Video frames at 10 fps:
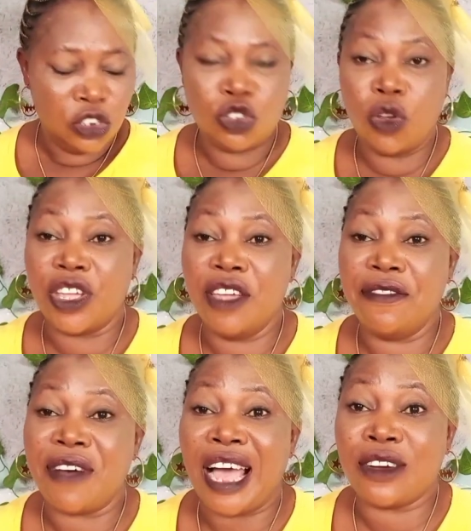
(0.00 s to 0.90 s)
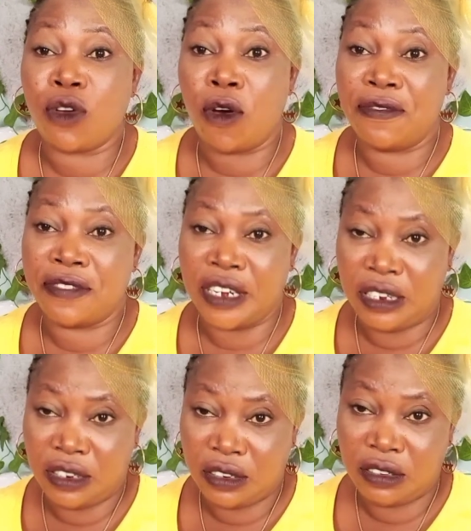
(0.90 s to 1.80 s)
to give an offering
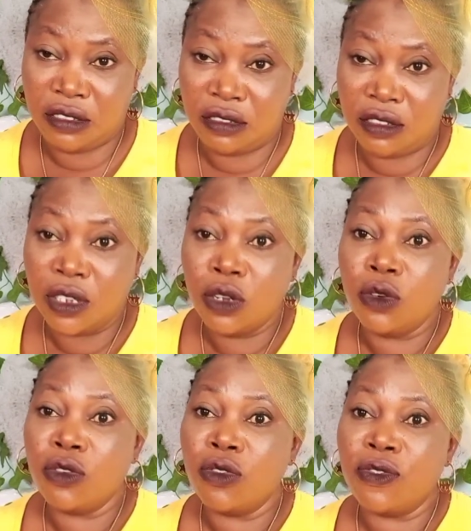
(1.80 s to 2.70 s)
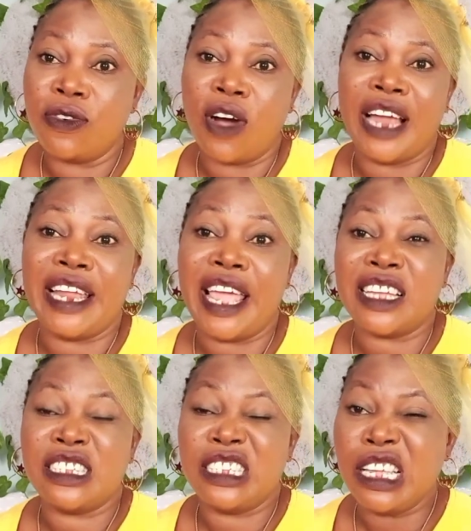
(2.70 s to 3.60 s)
for an
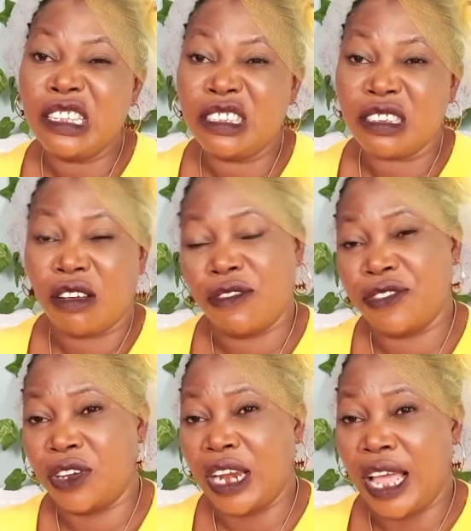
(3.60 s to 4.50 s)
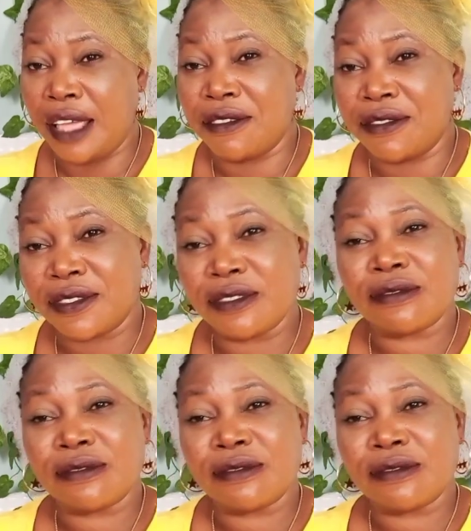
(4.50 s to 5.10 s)
exchange of your life.